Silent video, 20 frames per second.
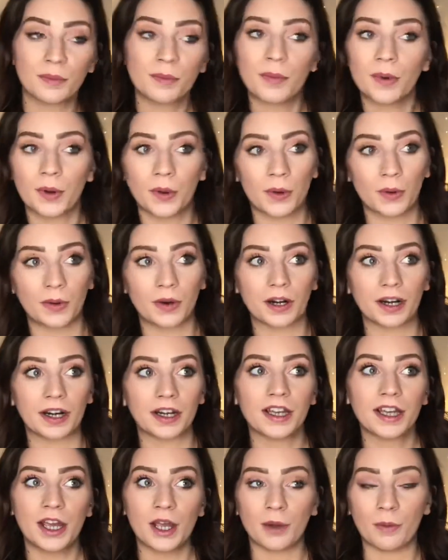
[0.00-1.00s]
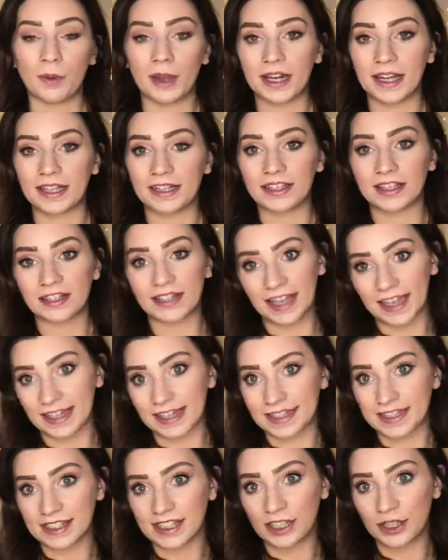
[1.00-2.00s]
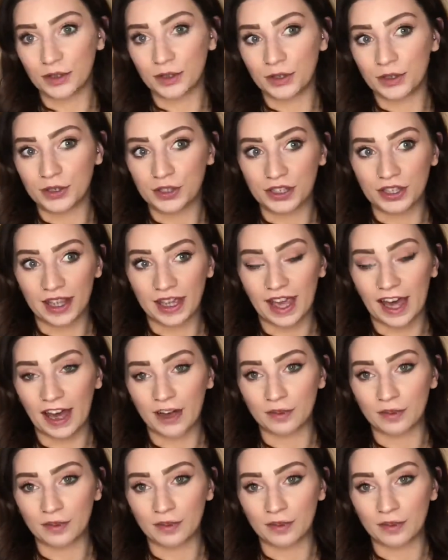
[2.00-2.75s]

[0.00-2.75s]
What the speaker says: or wearing the leggings that you usually have,